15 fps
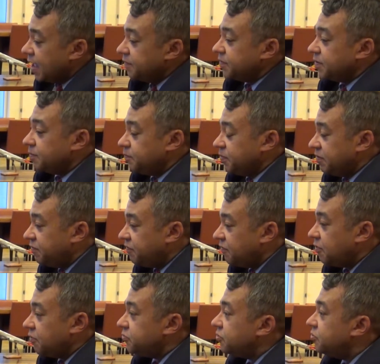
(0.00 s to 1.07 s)
and
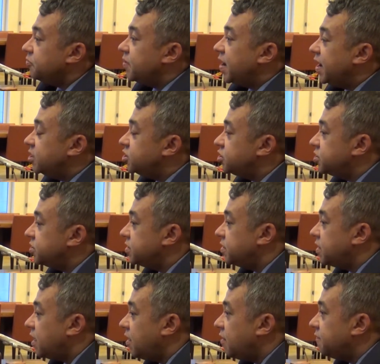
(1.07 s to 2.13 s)
before the
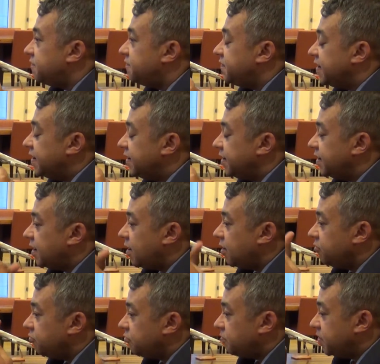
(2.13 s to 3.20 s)
creation of the
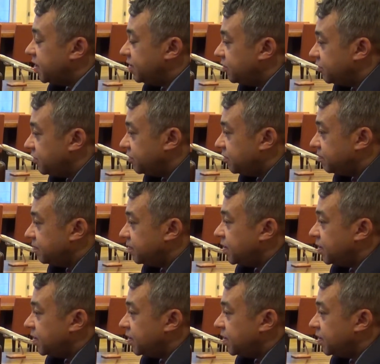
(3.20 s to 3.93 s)
European Union,